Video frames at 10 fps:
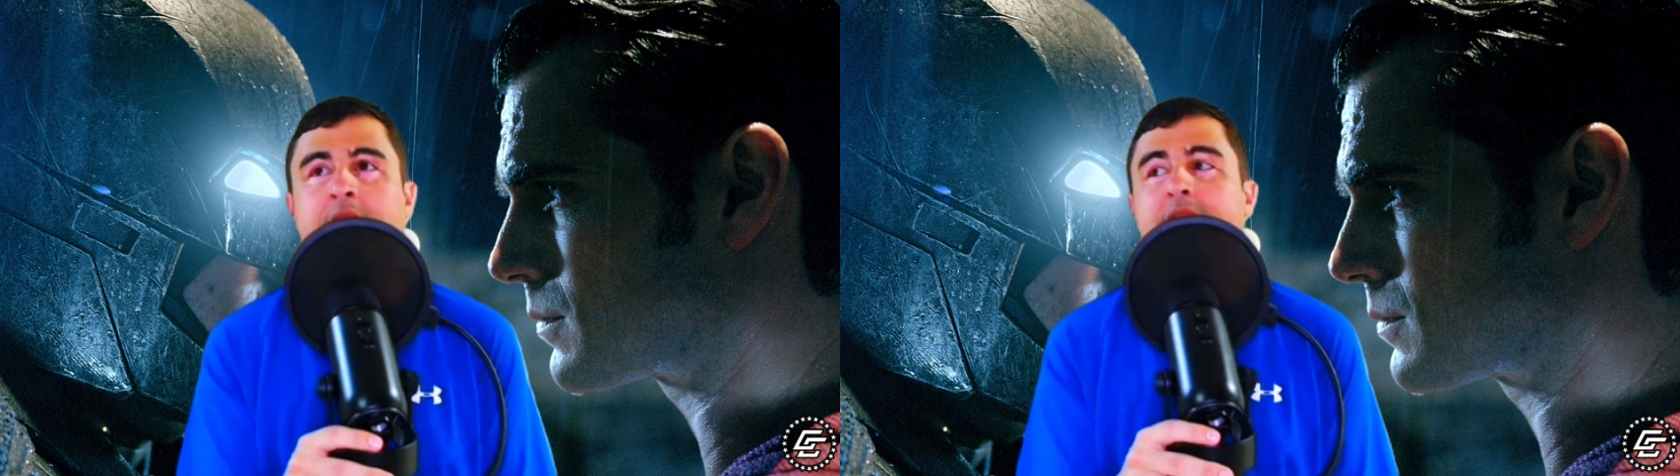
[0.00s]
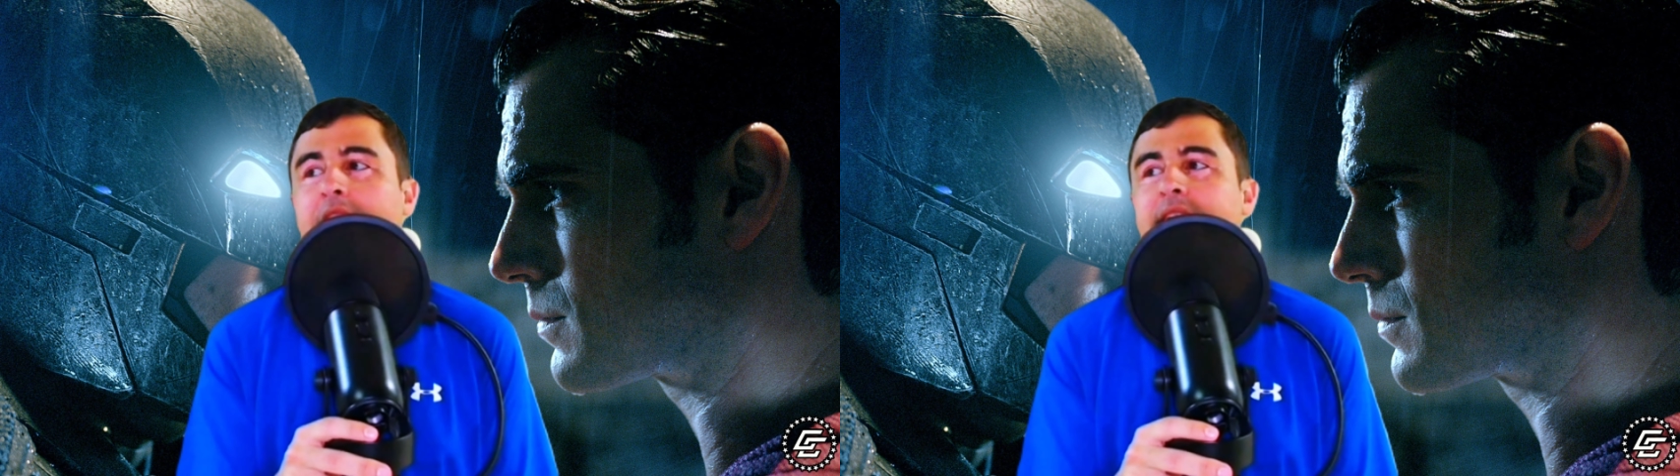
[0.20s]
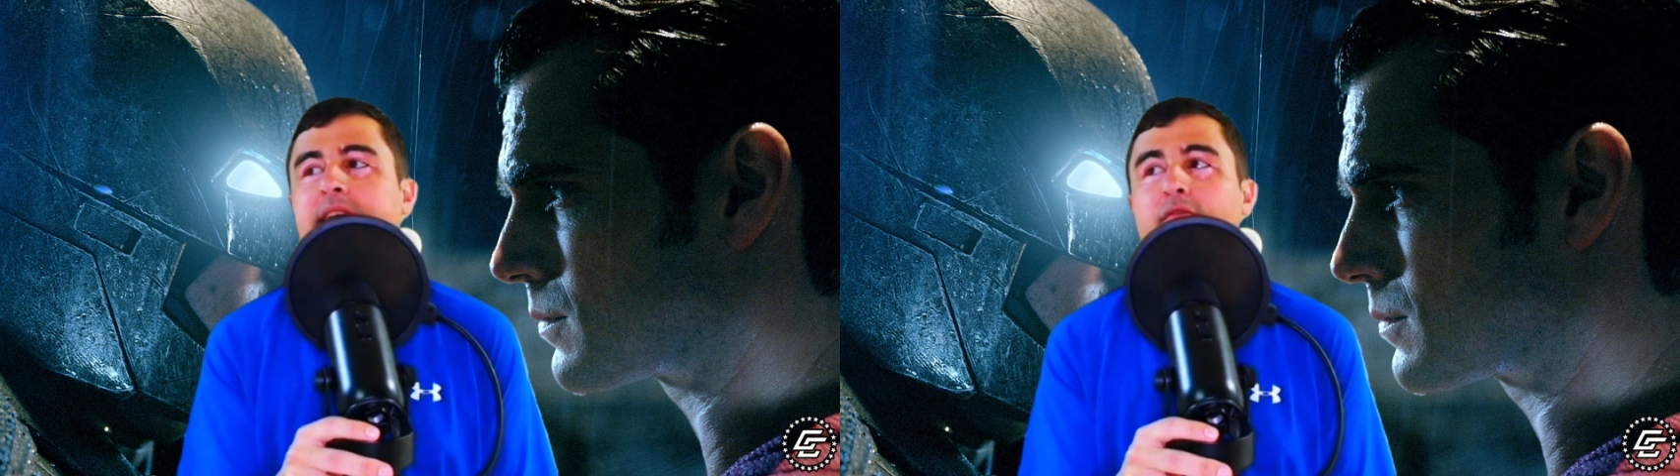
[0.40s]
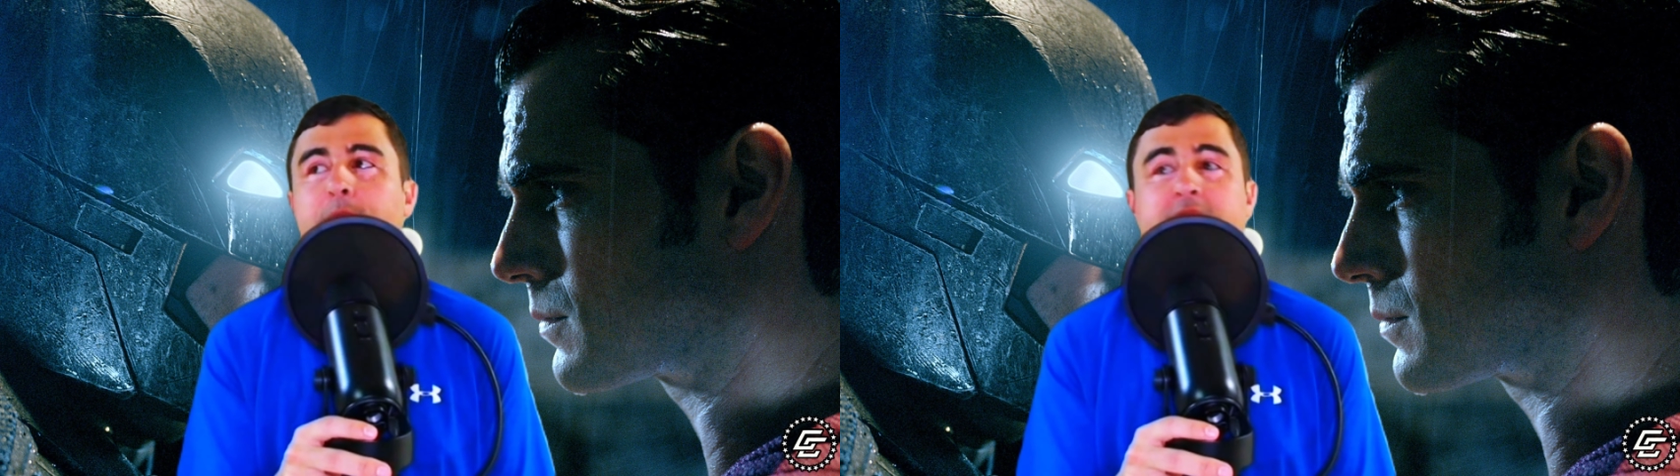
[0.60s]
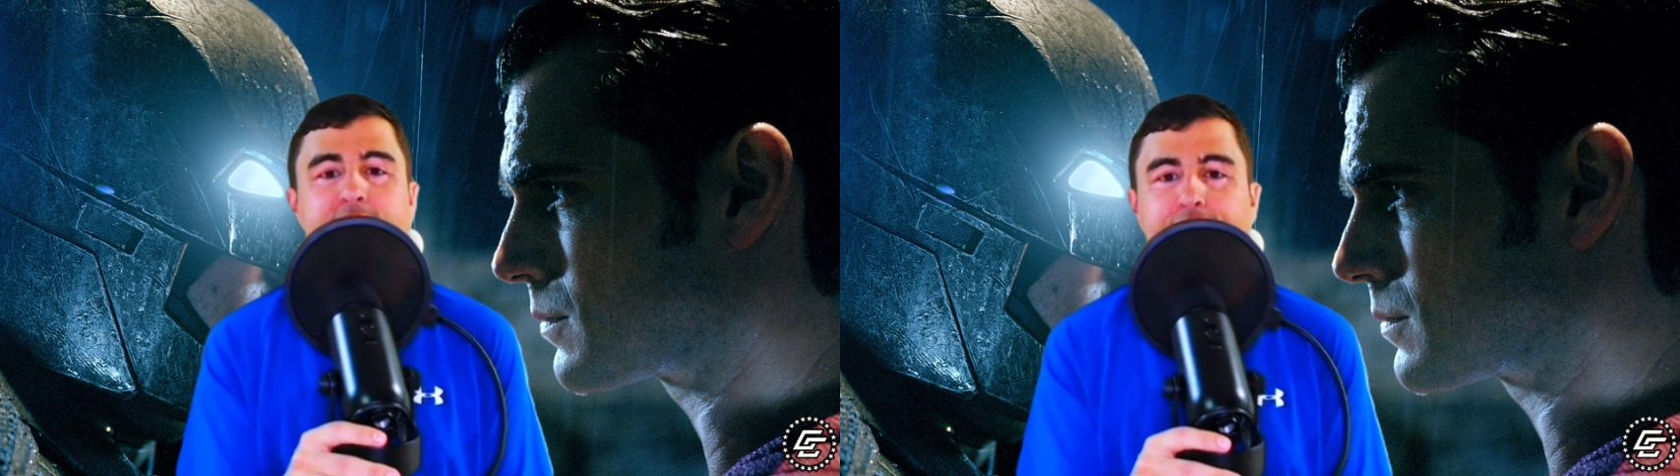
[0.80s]
that is every bit
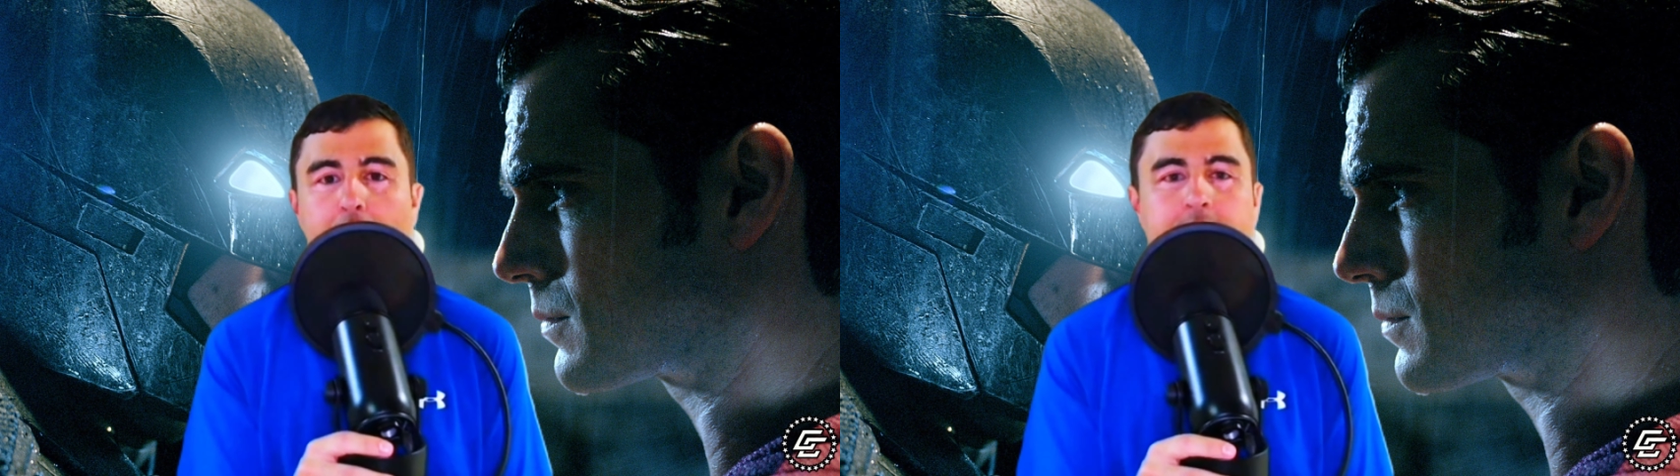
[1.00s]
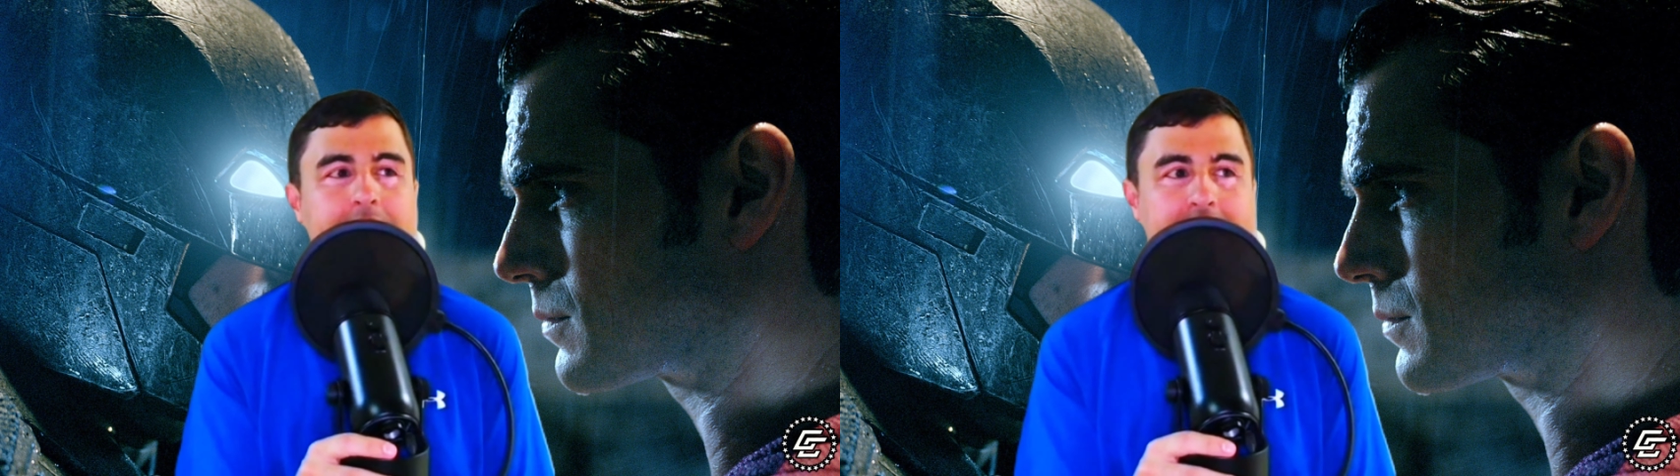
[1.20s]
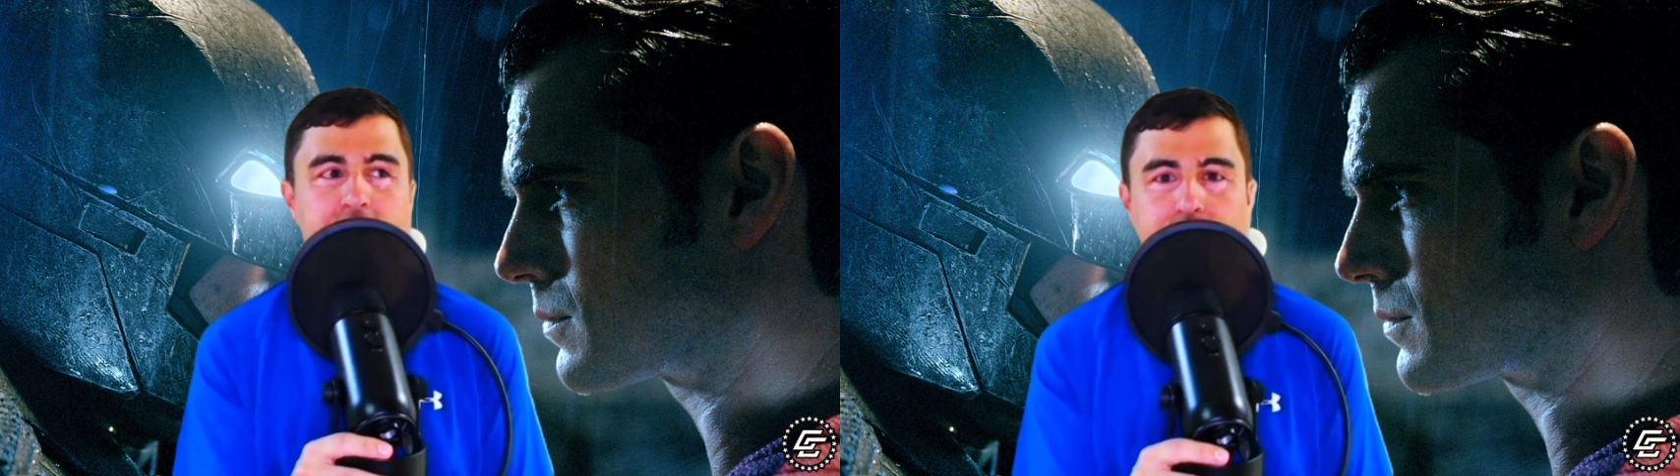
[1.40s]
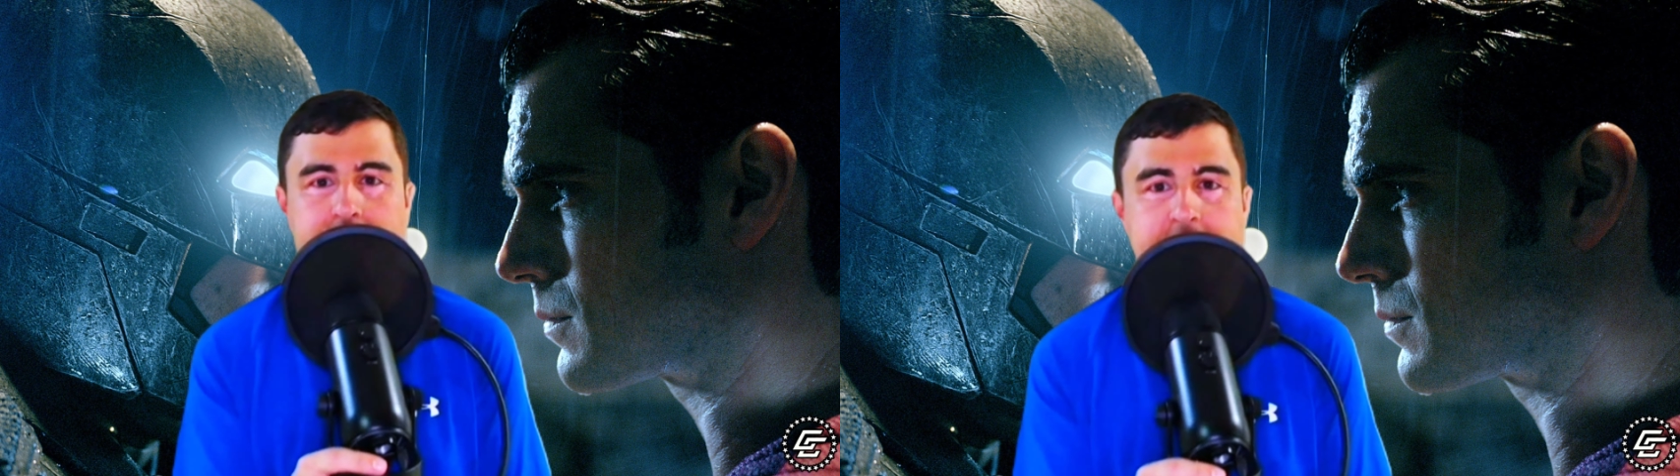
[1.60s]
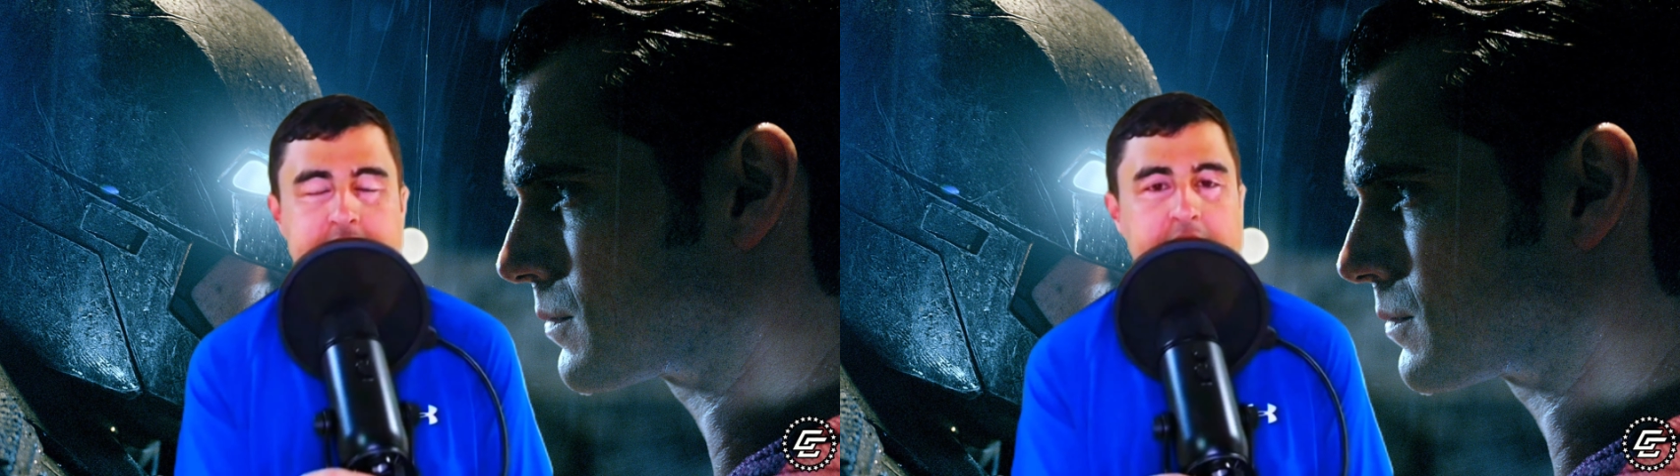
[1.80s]
as fun and
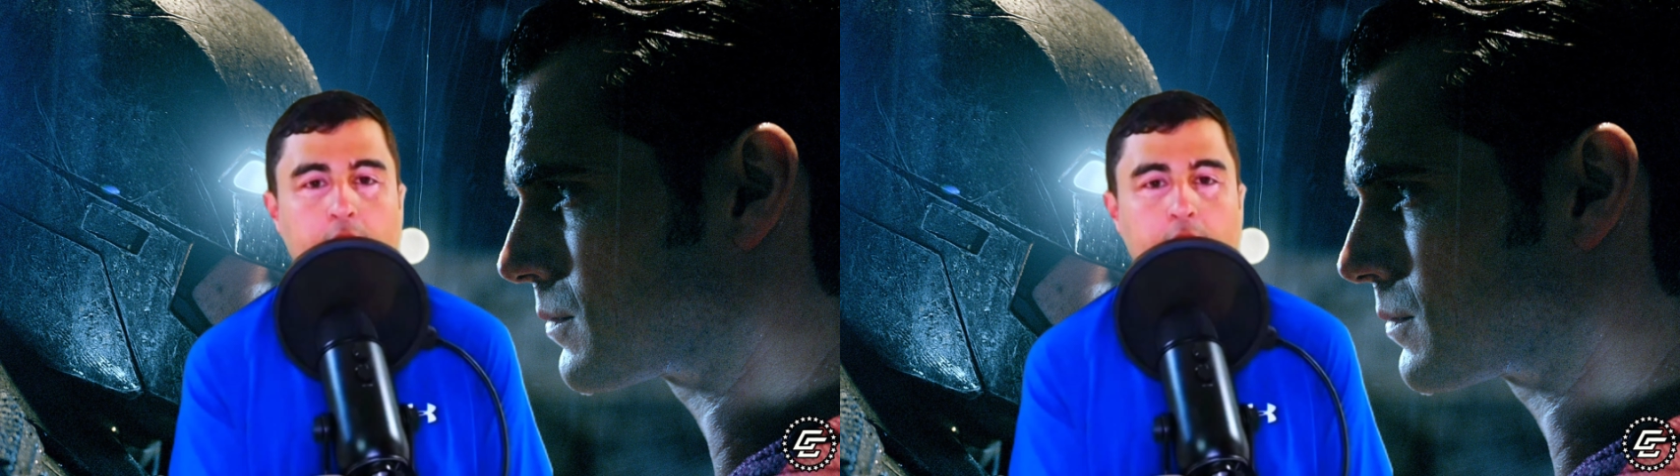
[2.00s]
unique and